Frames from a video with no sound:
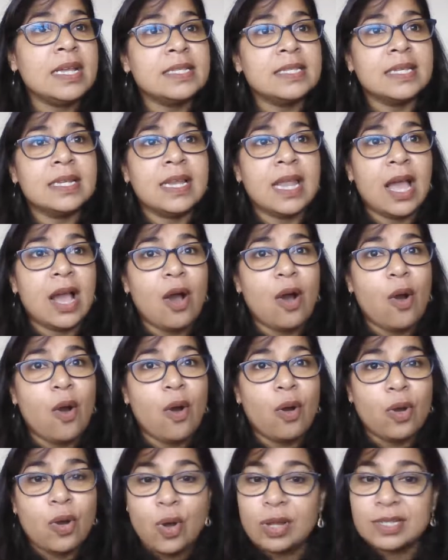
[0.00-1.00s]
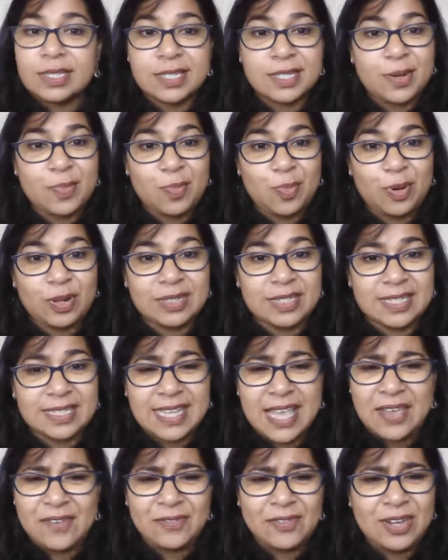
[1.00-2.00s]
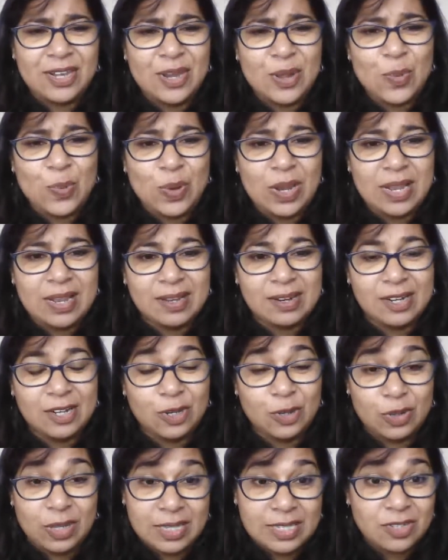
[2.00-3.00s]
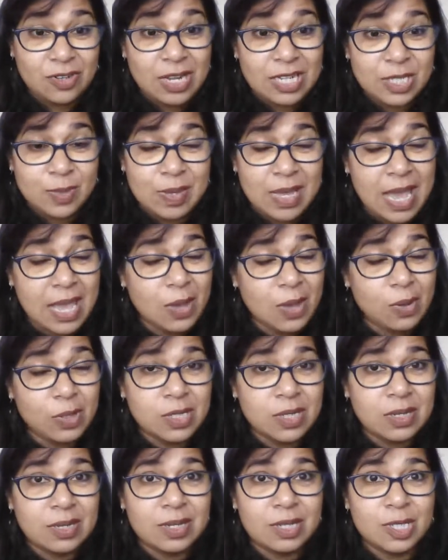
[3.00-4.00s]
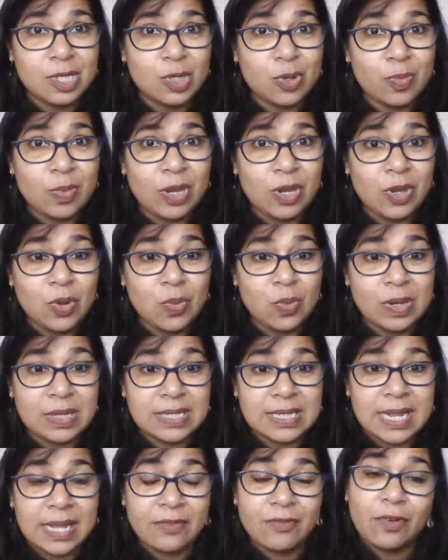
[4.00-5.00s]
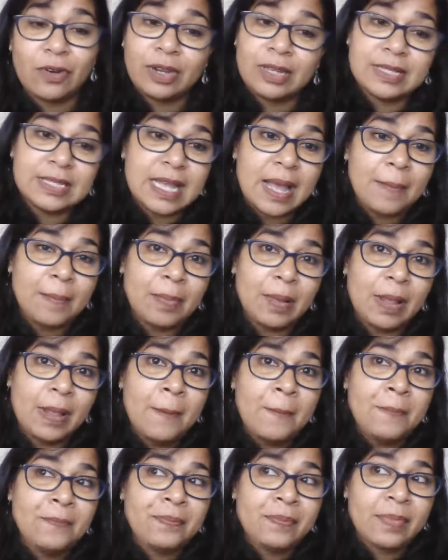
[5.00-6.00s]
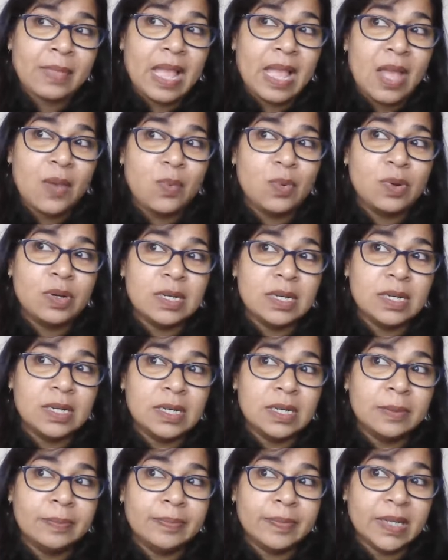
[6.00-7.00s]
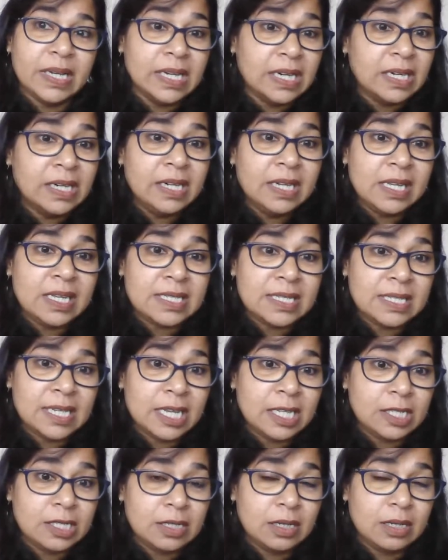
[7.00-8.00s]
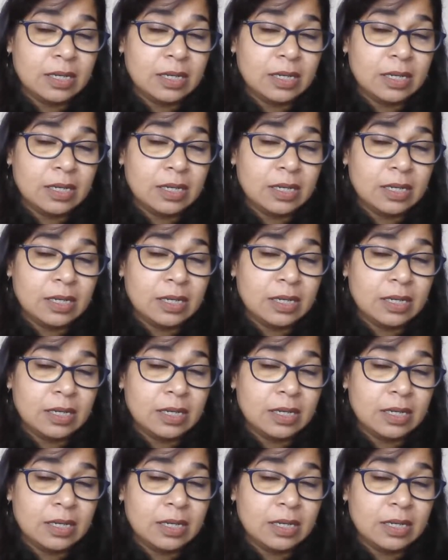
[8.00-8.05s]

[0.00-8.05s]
is a constant process. Every day we learn new things. Trust me, I also learn so many new words. Like for example, I would earlier say it,